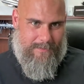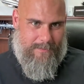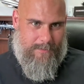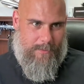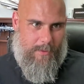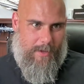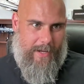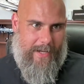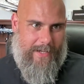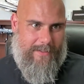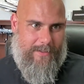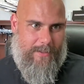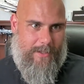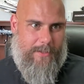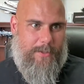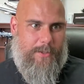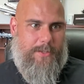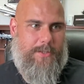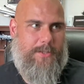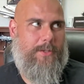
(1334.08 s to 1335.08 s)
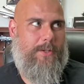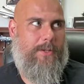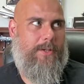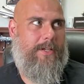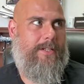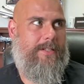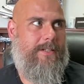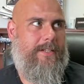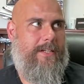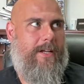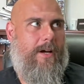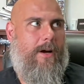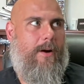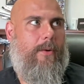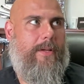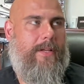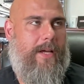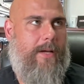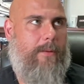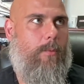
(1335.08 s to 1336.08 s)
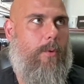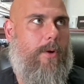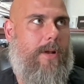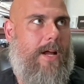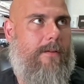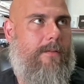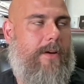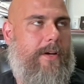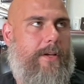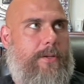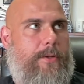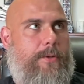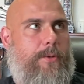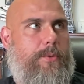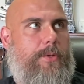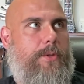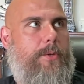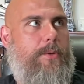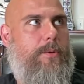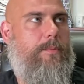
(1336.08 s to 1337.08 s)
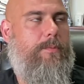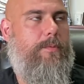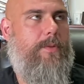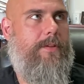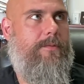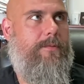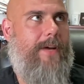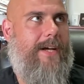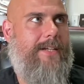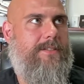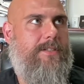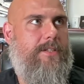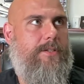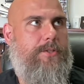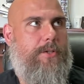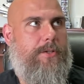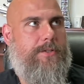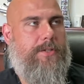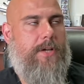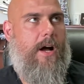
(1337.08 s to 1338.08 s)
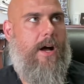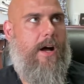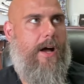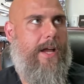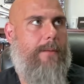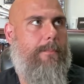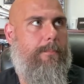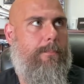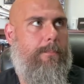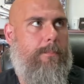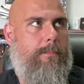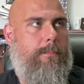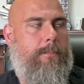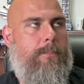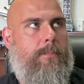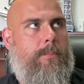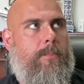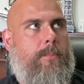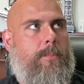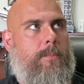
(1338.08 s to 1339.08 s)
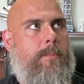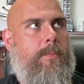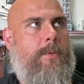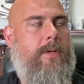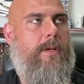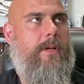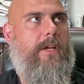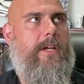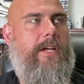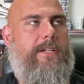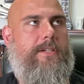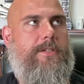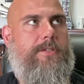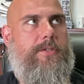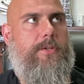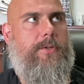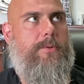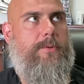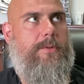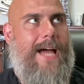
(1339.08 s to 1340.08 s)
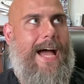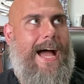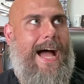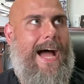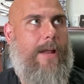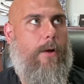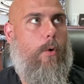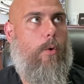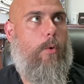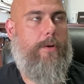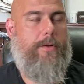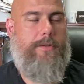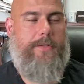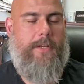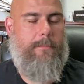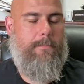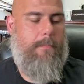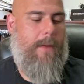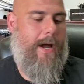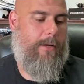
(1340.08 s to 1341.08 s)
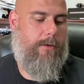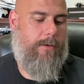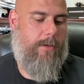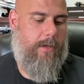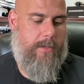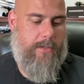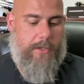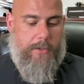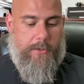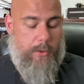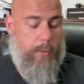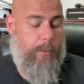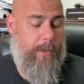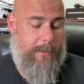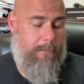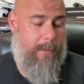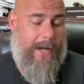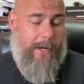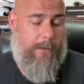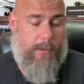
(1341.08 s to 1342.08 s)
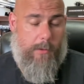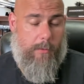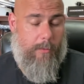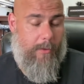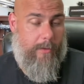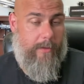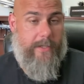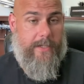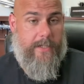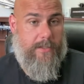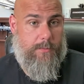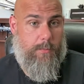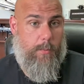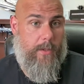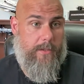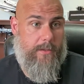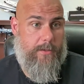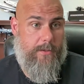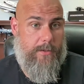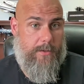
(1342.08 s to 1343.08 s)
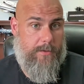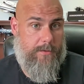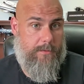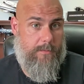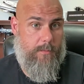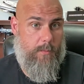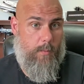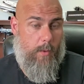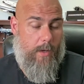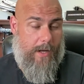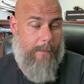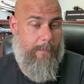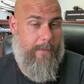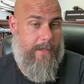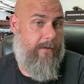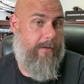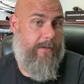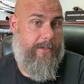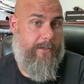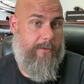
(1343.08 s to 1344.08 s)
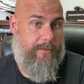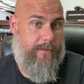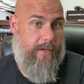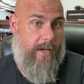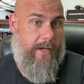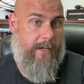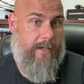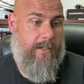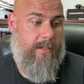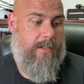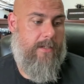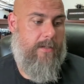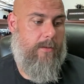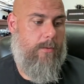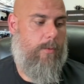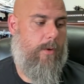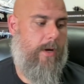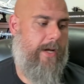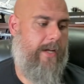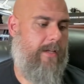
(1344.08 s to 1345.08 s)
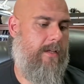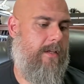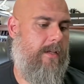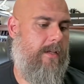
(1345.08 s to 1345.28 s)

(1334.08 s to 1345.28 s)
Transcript: right? Understood, and whatever, and you invested your time into that, or you're doing micro learning is what I'm hearing you say, right?